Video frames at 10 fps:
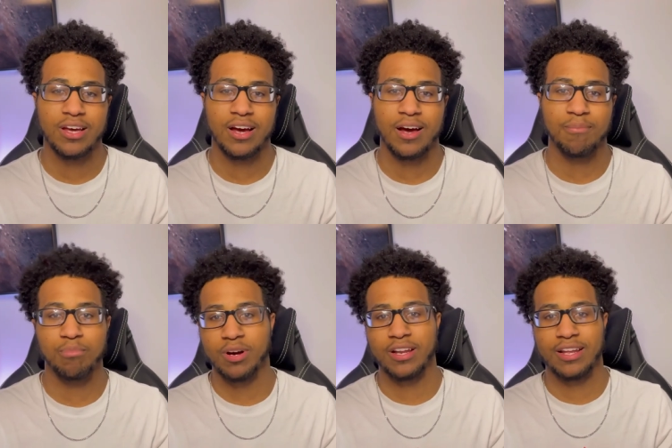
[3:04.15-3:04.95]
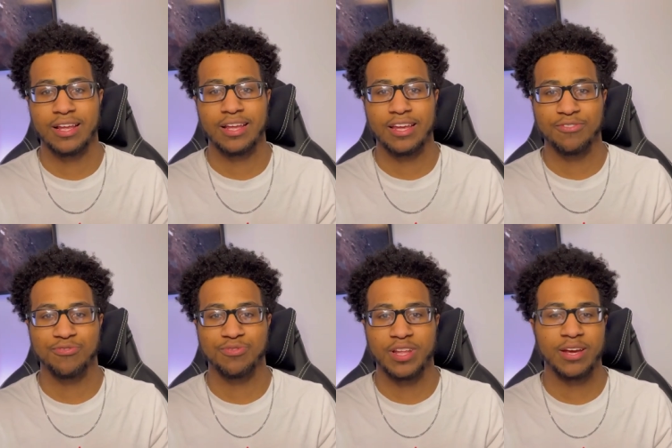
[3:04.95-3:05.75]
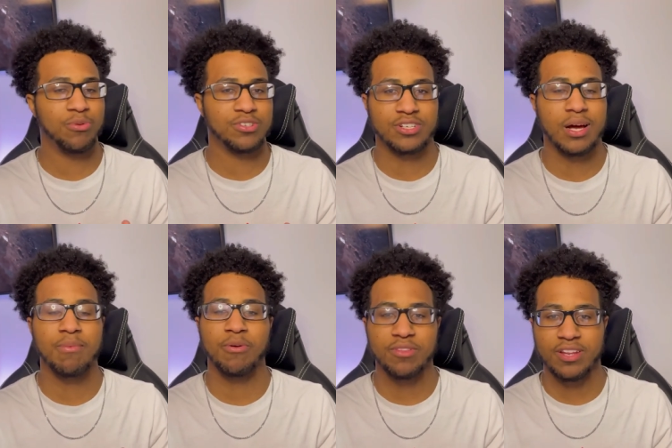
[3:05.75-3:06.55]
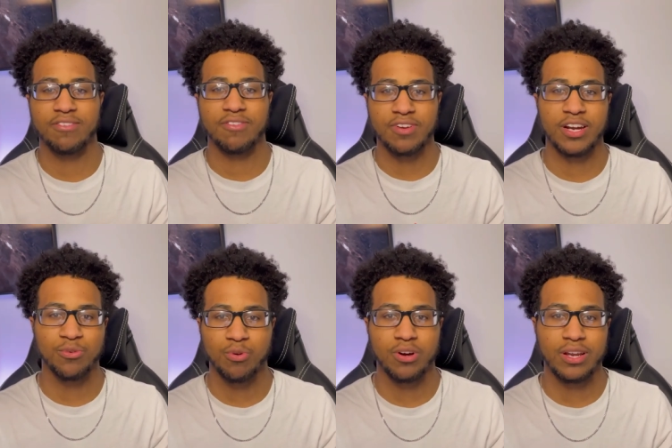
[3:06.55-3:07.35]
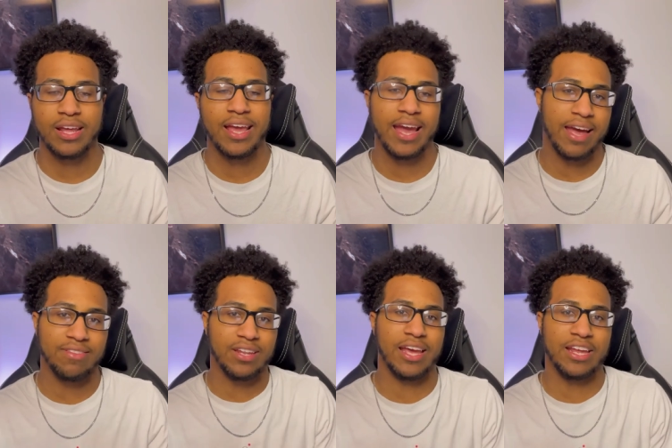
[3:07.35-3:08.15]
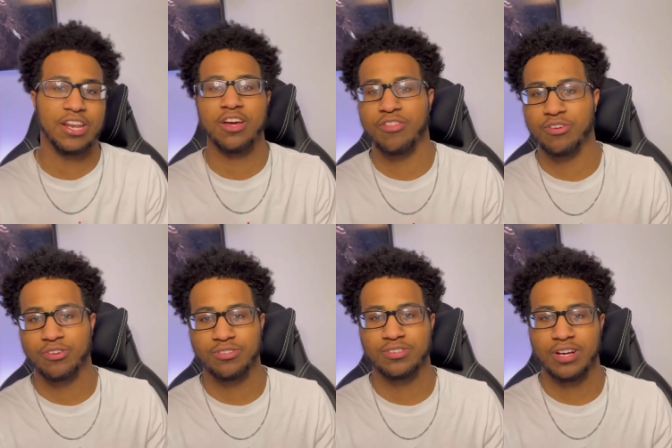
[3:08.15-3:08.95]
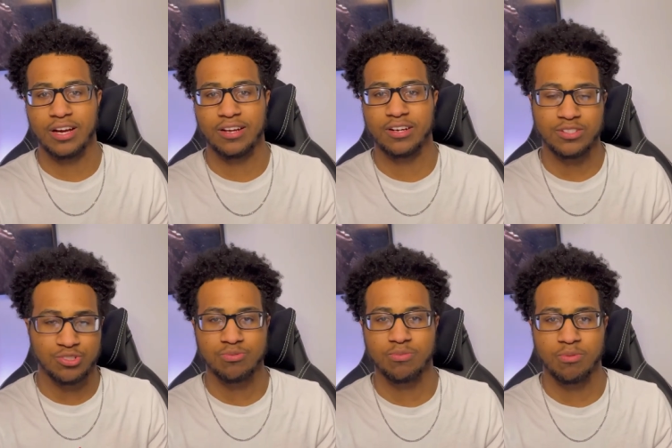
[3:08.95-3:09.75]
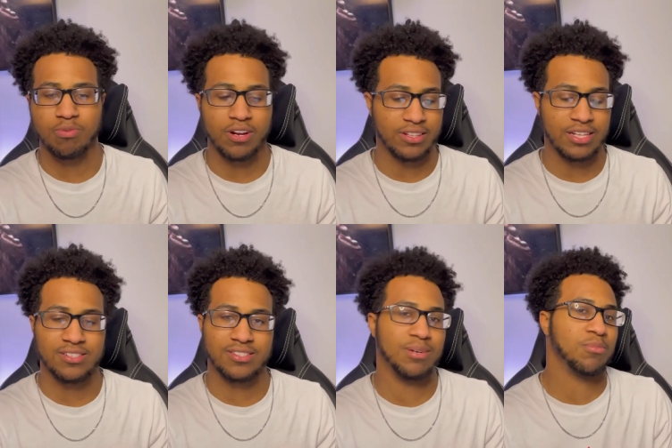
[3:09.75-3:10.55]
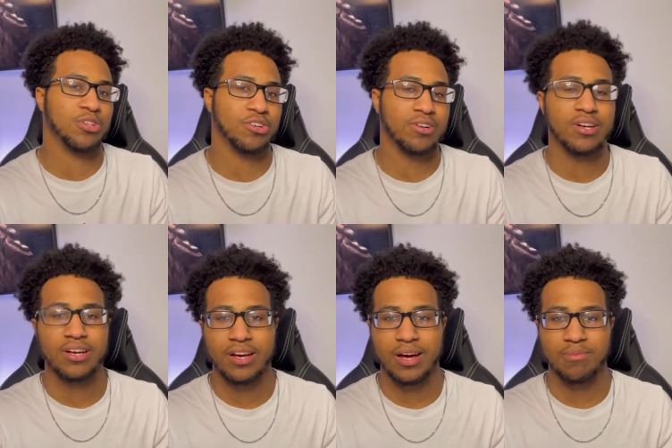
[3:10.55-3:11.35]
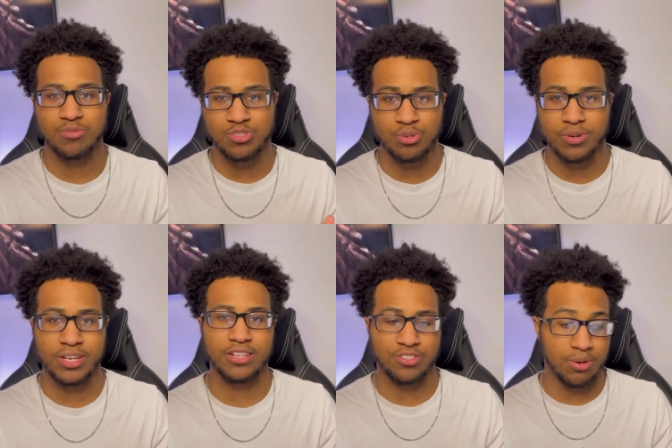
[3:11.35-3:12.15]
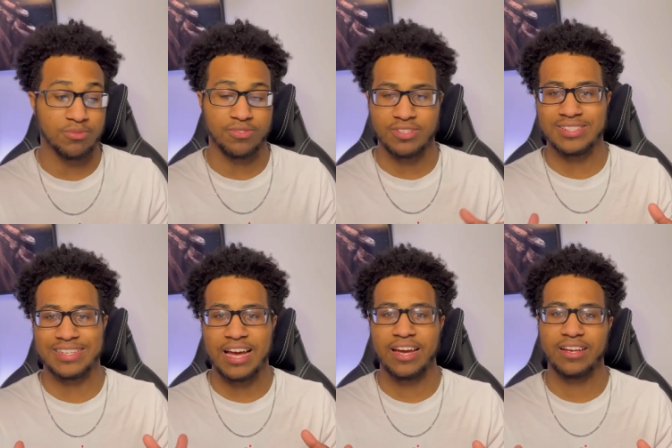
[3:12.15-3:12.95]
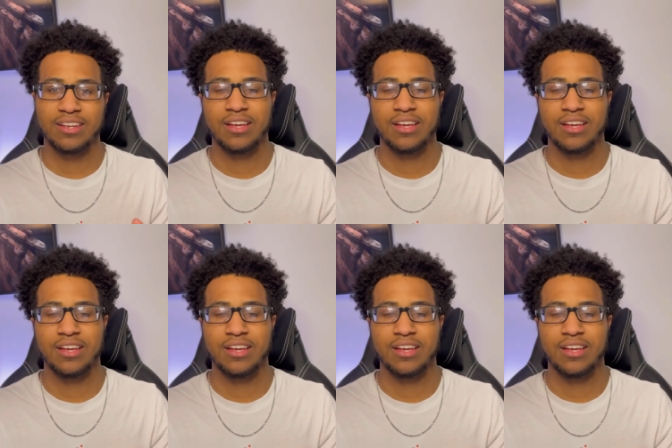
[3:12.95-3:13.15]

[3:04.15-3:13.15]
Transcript: Uh, but if they were to come out with an FF91 and then another uh, consumable product that's similar um, to it in terms of design,